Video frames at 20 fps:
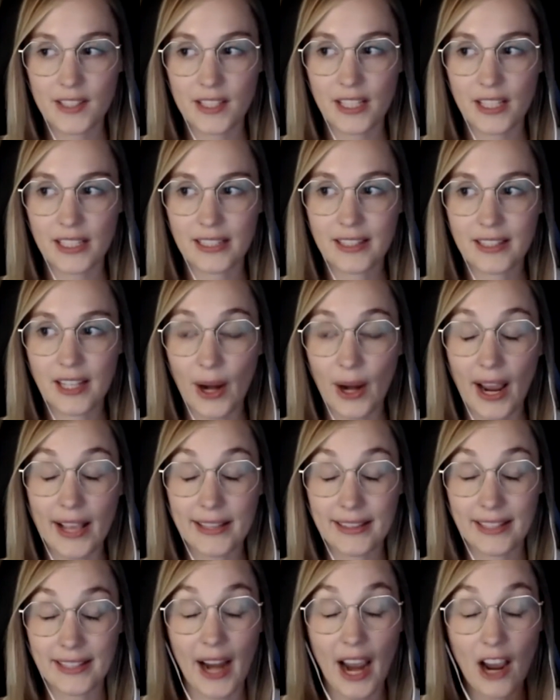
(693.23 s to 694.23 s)

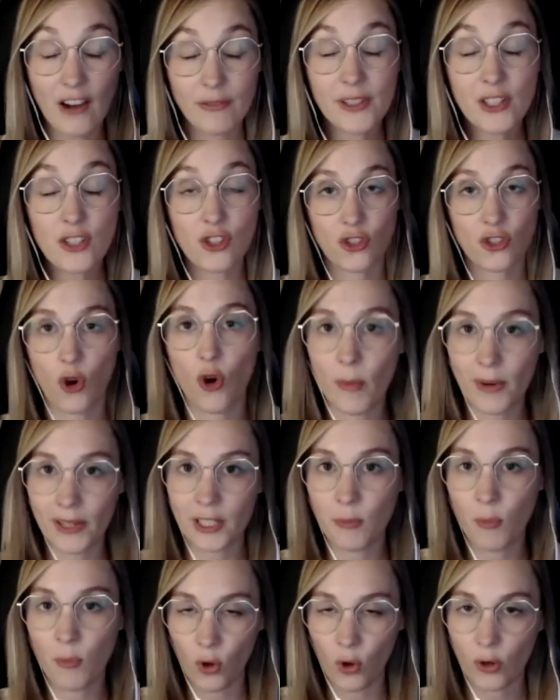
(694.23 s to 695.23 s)
there have been so
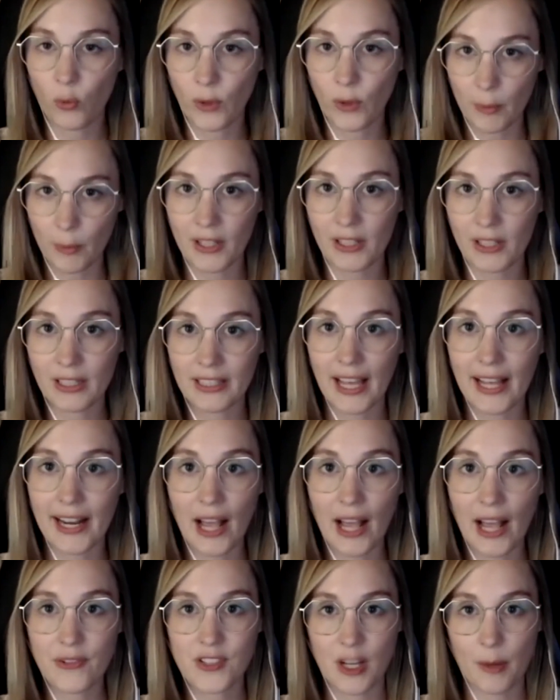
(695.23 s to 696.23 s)
many more women that
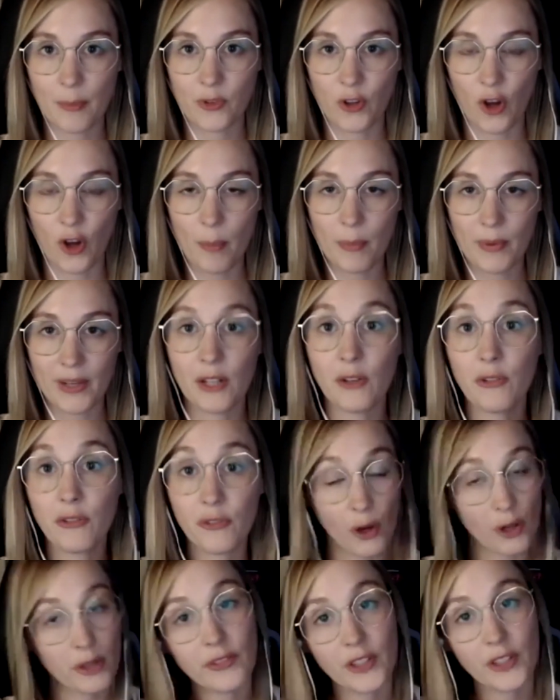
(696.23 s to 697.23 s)
have stepped up in
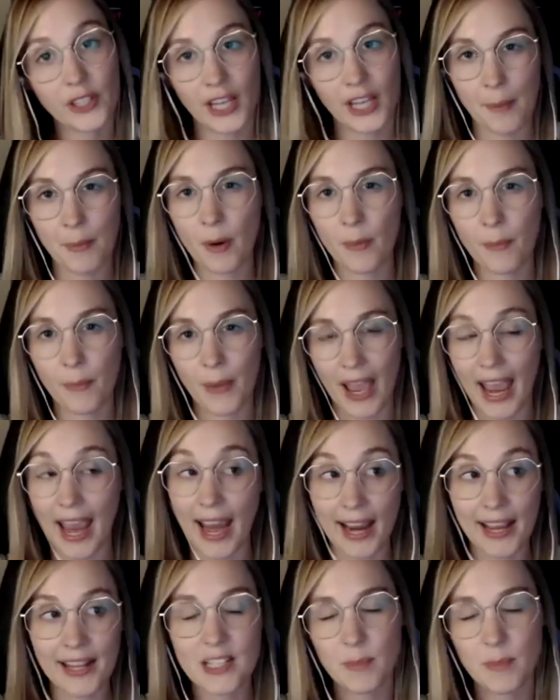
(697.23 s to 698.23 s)
front of the camera
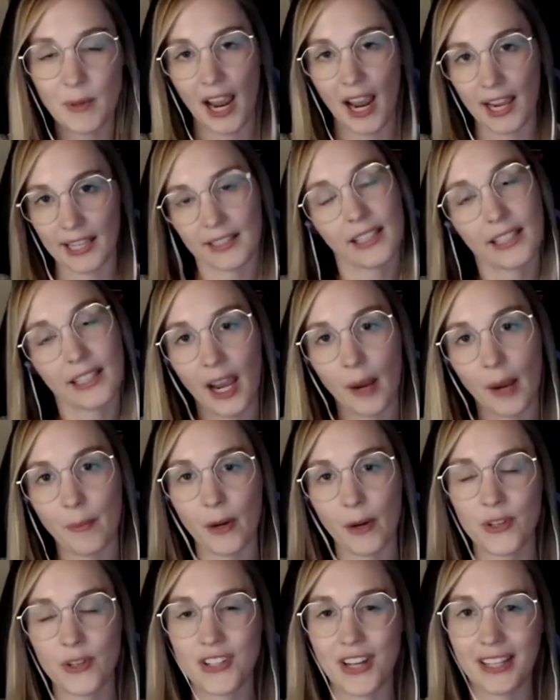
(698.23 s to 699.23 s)
and behind the
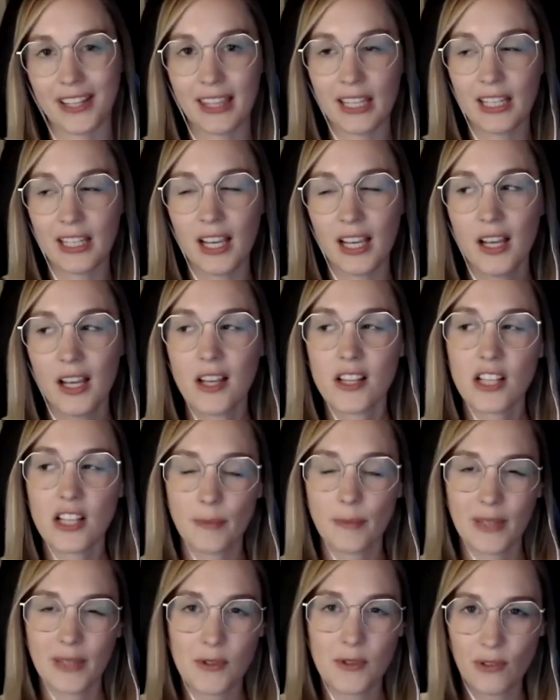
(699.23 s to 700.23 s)
camera, which I think
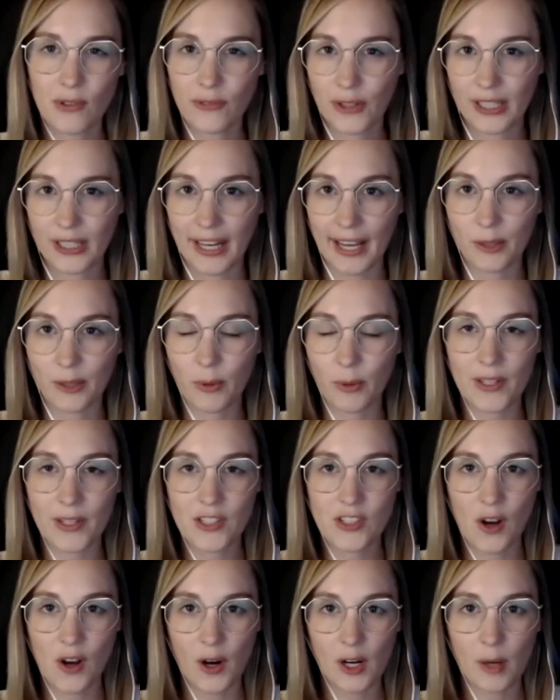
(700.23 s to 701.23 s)
sometimes we forget when we
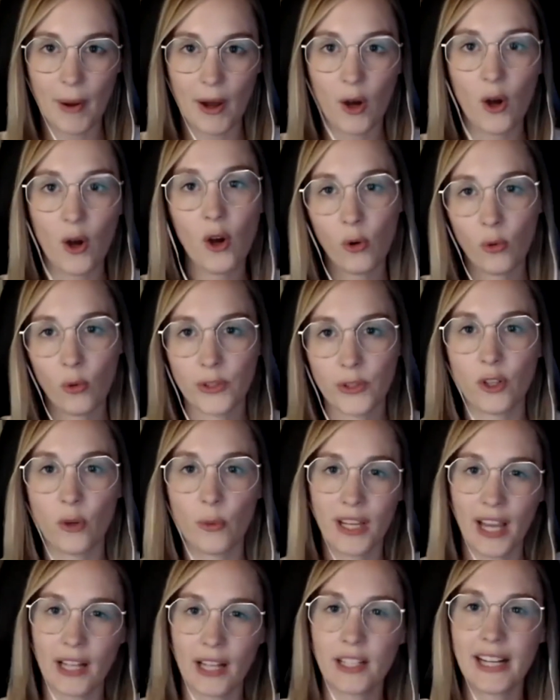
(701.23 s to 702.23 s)
talk about, oh, you know, we
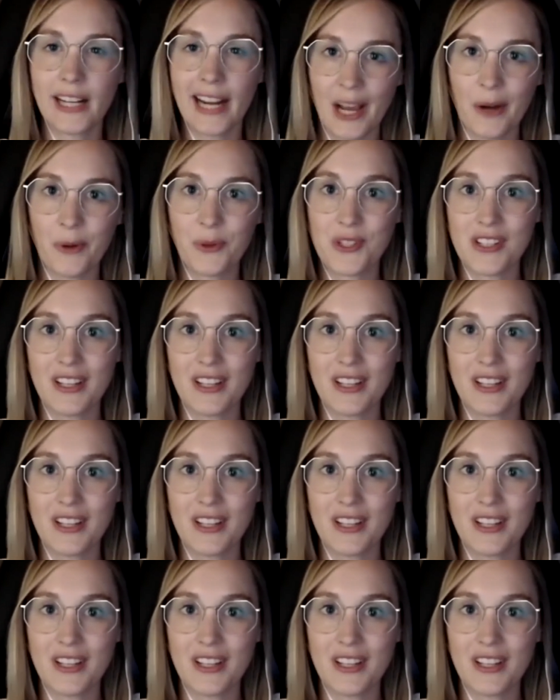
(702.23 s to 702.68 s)
kind of count